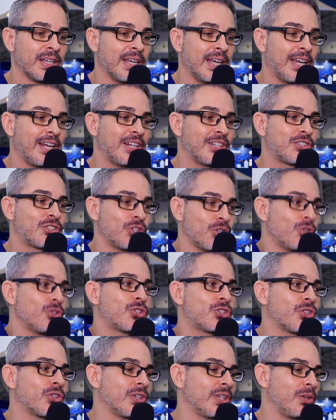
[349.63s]
It is
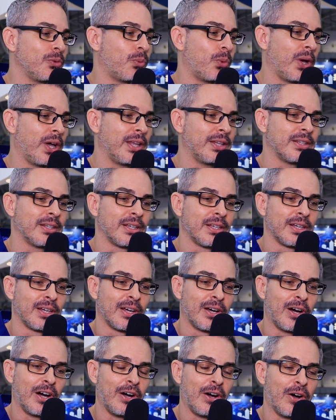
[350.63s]
usually when
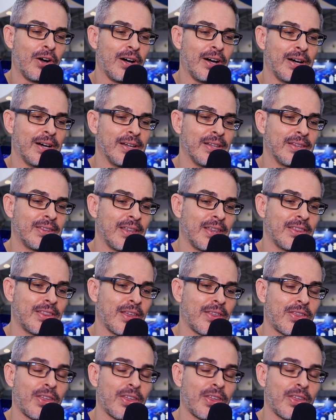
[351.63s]
Uh, the, the